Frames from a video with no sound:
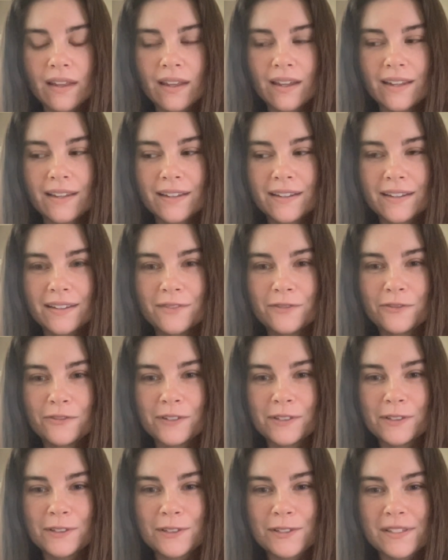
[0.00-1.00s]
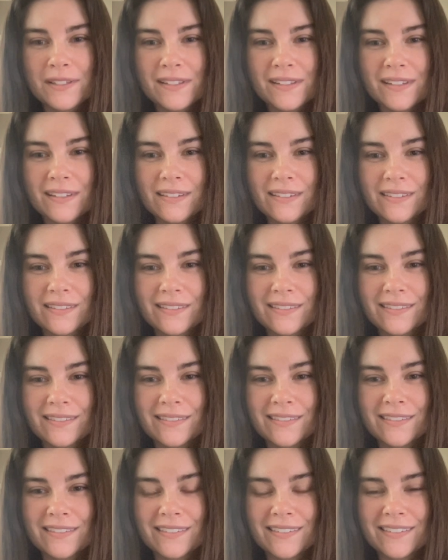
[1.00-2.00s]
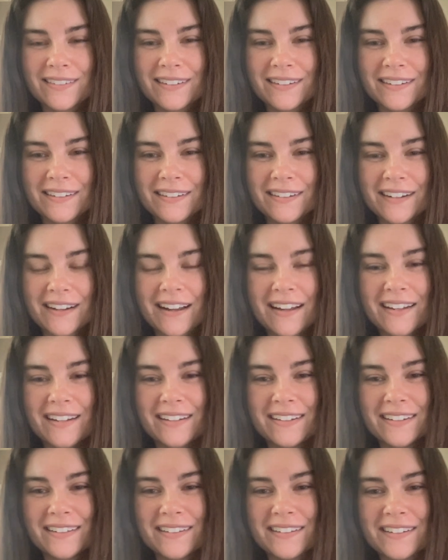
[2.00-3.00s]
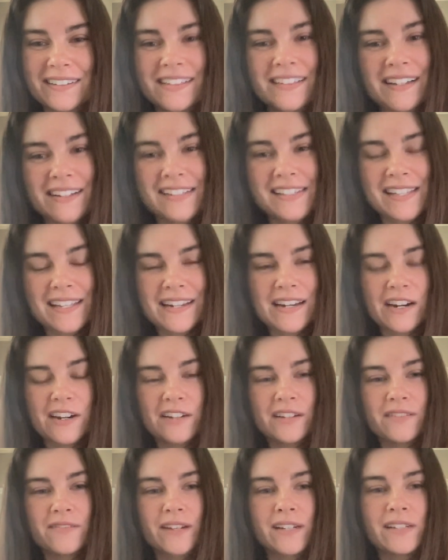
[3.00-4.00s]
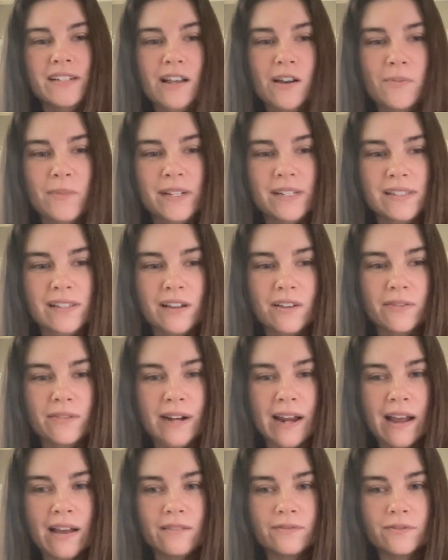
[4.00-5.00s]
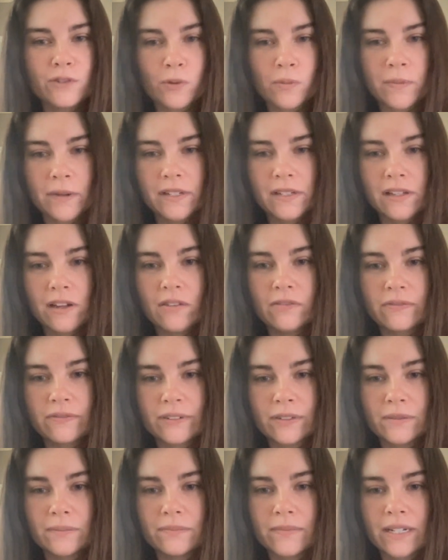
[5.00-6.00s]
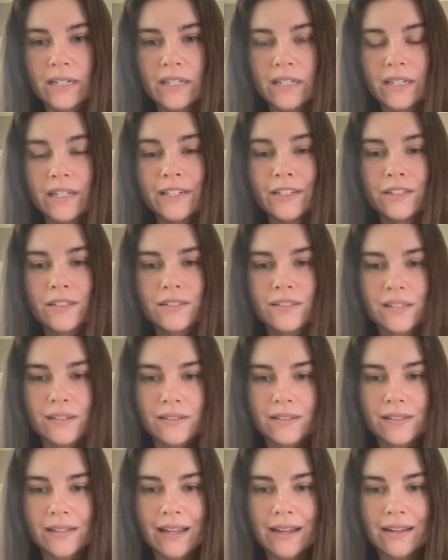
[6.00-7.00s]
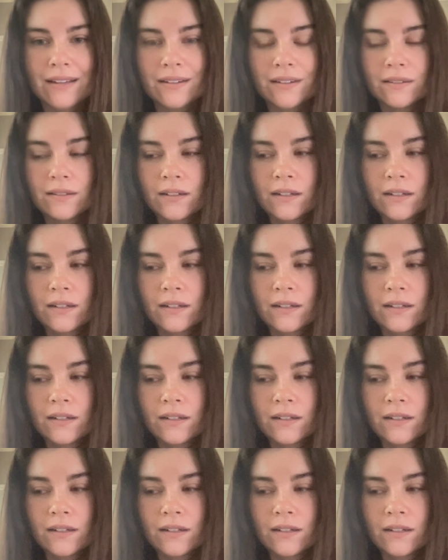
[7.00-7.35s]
It feels, I guess the narrative I tell myself and have told myself for many years is that